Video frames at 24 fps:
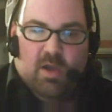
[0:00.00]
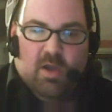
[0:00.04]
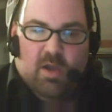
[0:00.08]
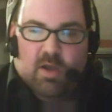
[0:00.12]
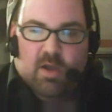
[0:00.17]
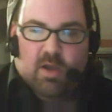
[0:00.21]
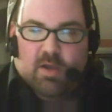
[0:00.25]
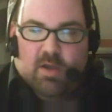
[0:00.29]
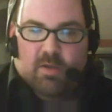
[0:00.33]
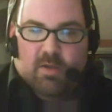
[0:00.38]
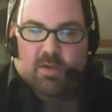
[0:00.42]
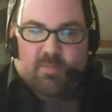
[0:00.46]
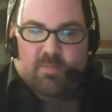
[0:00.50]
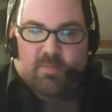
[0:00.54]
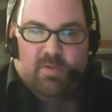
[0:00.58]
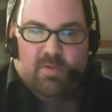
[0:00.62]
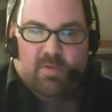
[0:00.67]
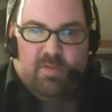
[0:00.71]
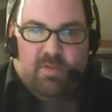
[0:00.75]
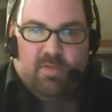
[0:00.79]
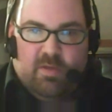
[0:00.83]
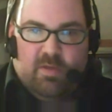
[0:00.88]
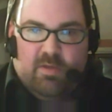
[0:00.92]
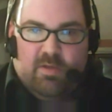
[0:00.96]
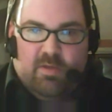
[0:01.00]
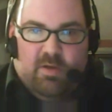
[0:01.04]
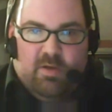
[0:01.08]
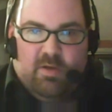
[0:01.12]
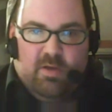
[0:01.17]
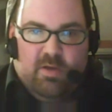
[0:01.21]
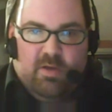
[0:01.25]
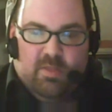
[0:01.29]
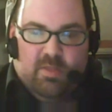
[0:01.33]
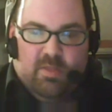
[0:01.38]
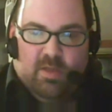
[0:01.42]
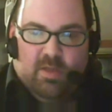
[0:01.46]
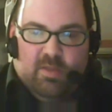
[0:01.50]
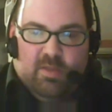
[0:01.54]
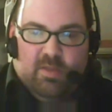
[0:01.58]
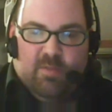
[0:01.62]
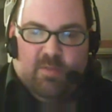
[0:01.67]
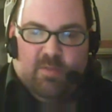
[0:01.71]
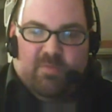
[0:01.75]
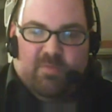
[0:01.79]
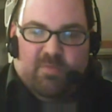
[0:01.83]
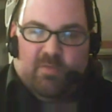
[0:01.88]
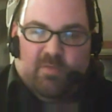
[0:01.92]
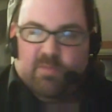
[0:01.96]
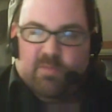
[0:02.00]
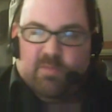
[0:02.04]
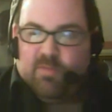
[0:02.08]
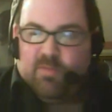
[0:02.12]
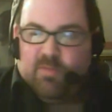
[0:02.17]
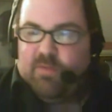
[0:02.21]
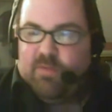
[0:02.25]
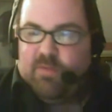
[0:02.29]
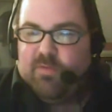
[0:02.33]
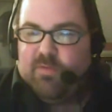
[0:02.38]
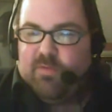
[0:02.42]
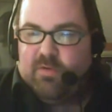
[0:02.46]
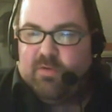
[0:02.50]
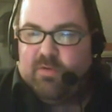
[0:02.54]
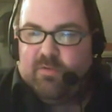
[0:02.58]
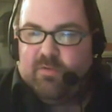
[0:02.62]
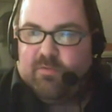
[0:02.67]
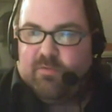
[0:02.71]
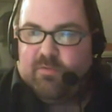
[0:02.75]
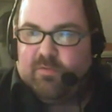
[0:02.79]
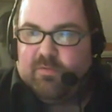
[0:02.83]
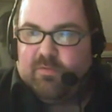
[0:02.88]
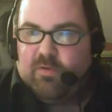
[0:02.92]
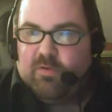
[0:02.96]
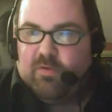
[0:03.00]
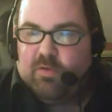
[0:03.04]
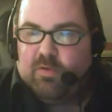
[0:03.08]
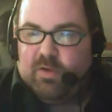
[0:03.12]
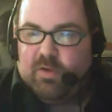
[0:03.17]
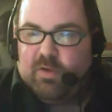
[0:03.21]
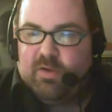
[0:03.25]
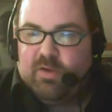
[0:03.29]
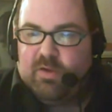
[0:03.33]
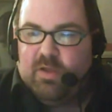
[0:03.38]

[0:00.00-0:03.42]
Um, this next area is like tips from the members for scrolling,